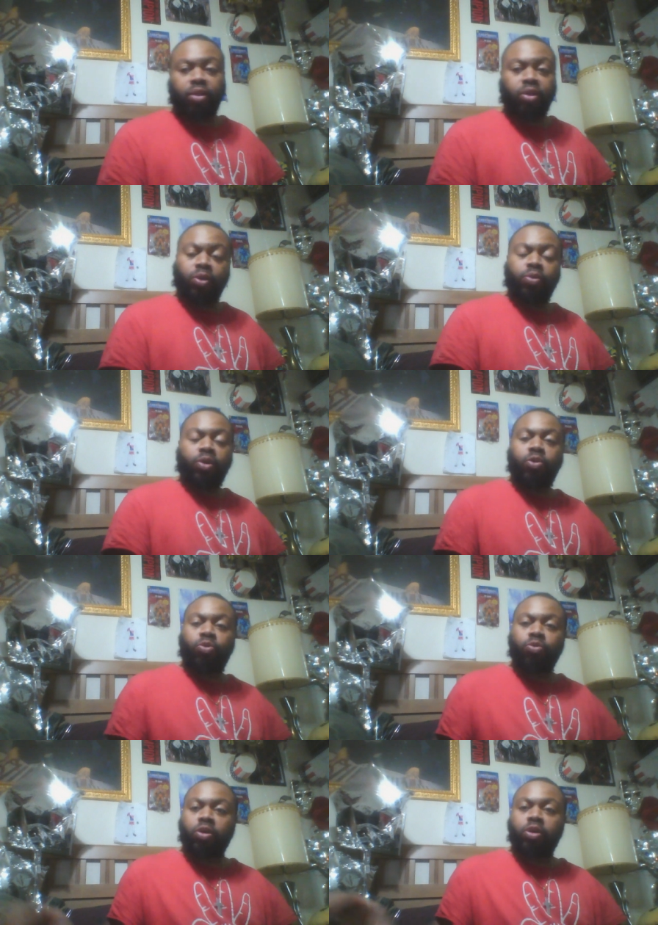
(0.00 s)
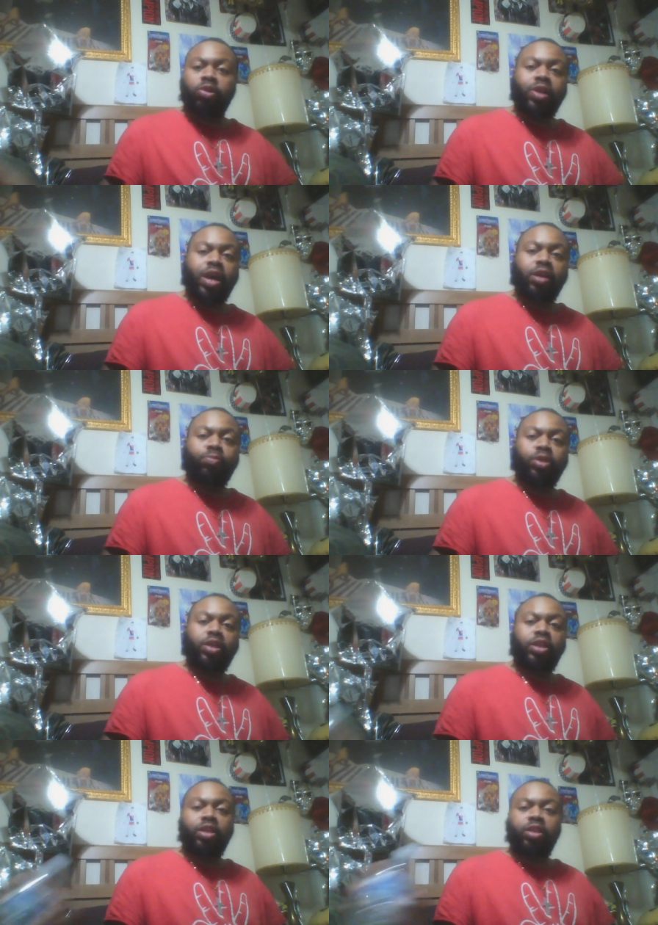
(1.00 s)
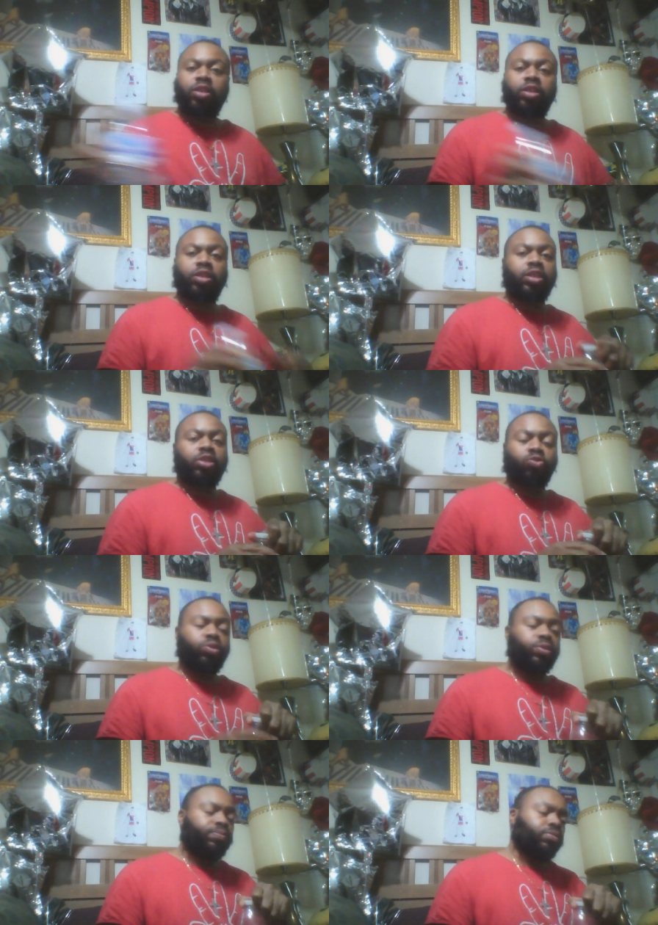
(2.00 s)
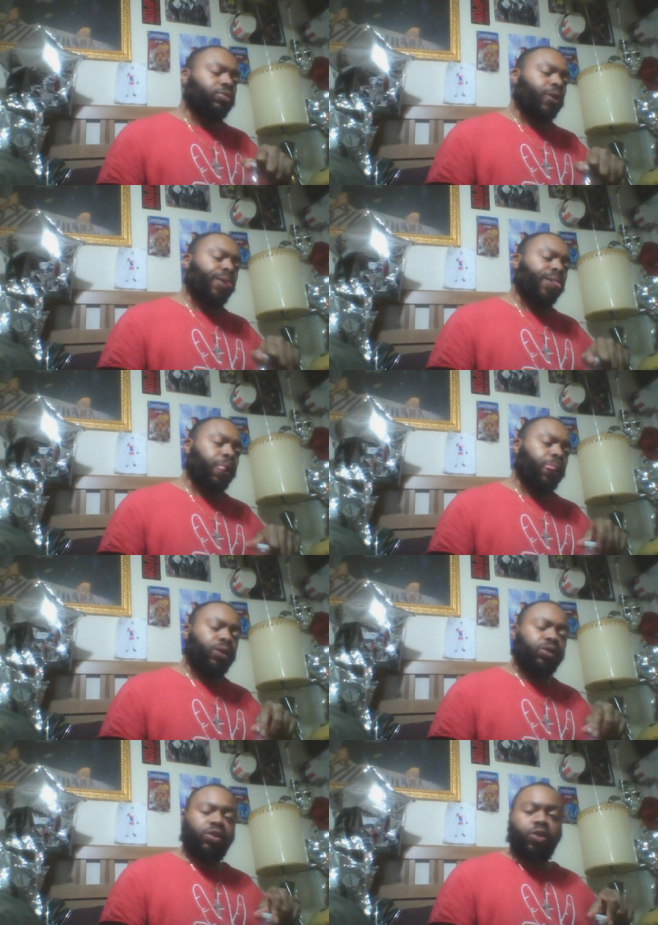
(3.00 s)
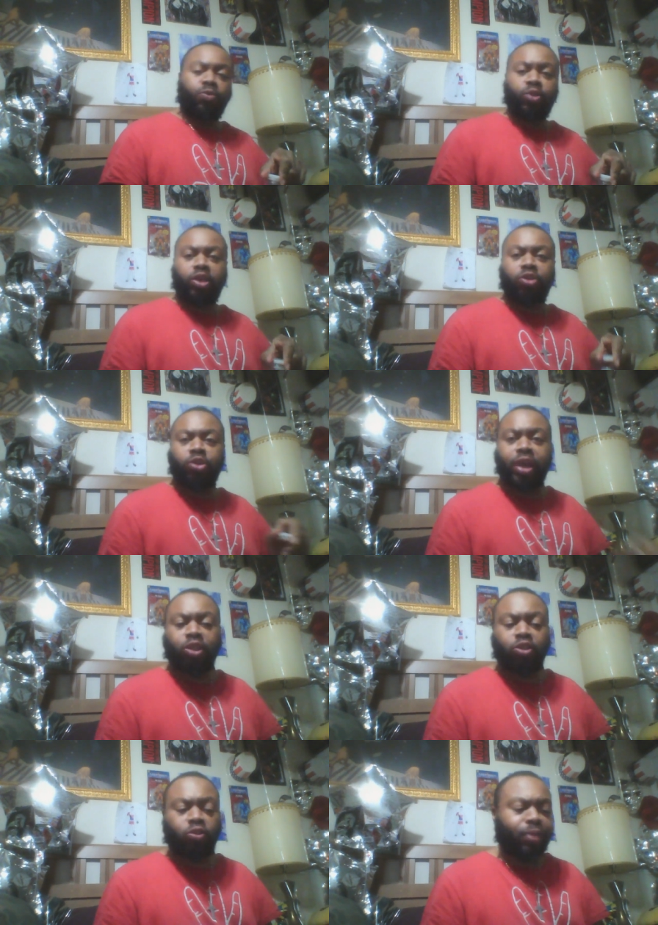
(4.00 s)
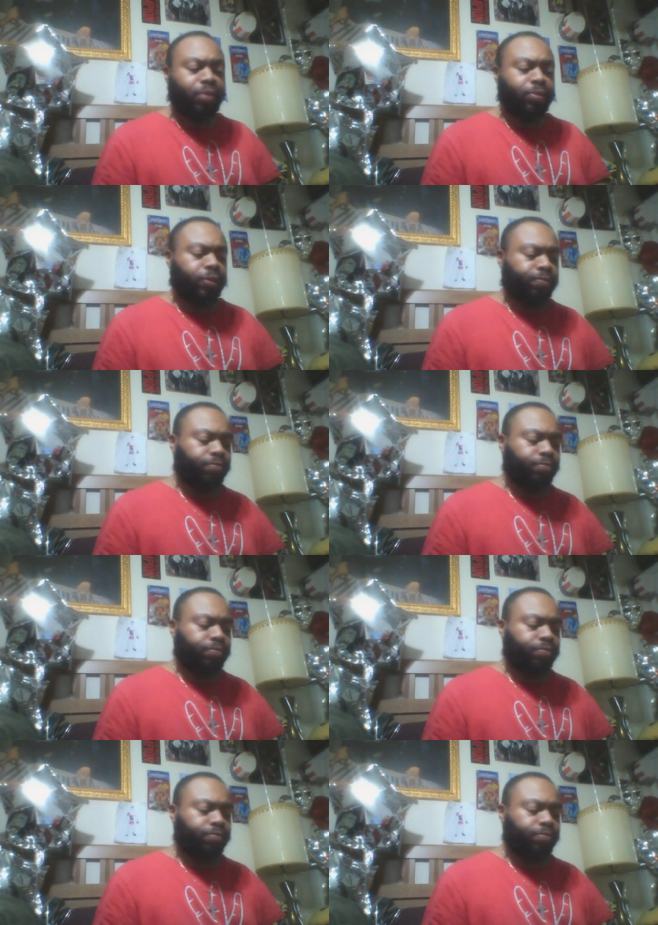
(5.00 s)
You're on the whole other side of the planet in another country? You know, we international, baby.